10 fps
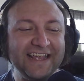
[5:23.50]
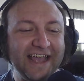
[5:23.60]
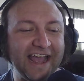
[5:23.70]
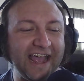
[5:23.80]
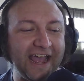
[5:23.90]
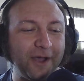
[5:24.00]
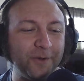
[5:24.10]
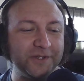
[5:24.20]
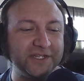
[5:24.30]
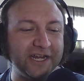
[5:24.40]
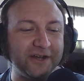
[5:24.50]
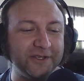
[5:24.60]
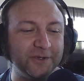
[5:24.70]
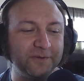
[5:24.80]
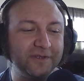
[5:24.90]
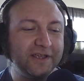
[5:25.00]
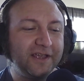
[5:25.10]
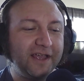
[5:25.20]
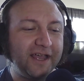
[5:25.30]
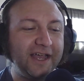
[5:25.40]
How dare you?
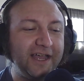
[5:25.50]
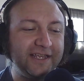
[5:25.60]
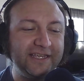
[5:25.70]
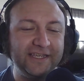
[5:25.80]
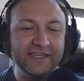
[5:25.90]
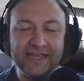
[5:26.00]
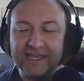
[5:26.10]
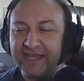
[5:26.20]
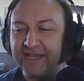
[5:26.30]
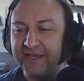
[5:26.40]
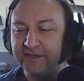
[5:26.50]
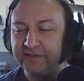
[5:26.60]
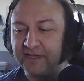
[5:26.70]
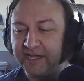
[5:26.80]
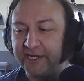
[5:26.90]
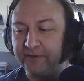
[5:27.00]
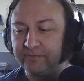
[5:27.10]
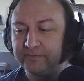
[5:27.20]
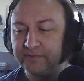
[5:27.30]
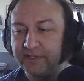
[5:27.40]
Yeah, I know.
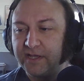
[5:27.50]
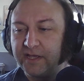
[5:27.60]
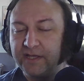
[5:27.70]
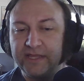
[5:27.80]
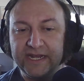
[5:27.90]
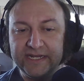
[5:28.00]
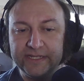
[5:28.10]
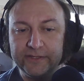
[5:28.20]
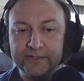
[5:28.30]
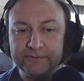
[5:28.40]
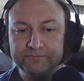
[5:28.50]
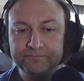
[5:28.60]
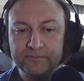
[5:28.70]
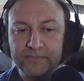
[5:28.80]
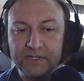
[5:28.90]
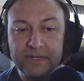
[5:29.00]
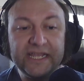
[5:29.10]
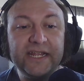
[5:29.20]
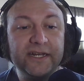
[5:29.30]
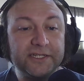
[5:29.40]
They did, though. But
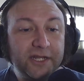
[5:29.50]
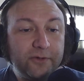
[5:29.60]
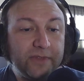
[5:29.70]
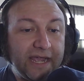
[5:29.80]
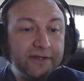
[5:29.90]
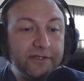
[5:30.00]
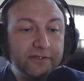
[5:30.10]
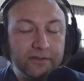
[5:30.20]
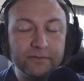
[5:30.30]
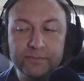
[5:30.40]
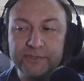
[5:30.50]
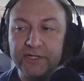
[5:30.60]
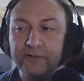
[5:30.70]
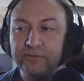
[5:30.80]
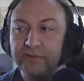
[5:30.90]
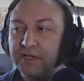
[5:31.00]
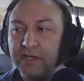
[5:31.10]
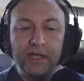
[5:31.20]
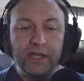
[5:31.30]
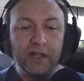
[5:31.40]
he doesn't know that. So,
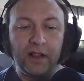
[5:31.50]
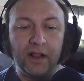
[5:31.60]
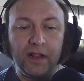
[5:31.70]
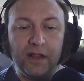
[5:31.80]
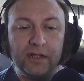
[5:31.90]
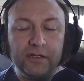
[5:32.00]
ugh.